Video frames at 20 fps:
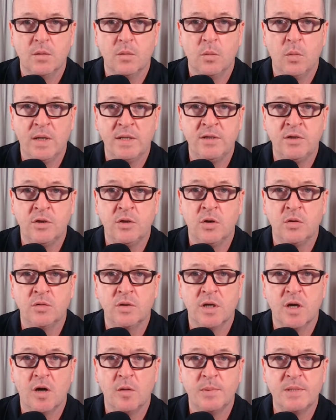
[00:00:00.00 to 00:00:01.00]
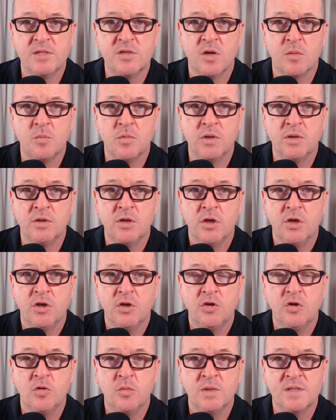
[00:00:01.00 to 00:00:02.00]
When you go to copy someone,
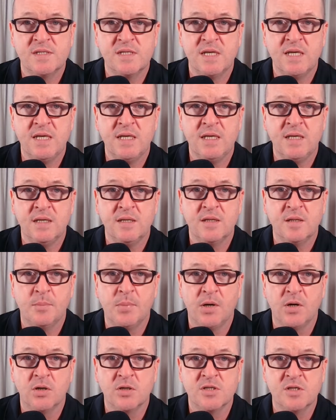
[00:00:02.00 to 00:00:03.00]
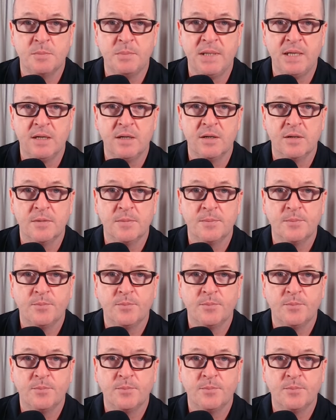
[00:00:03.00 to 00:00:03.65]
you will see the box appear.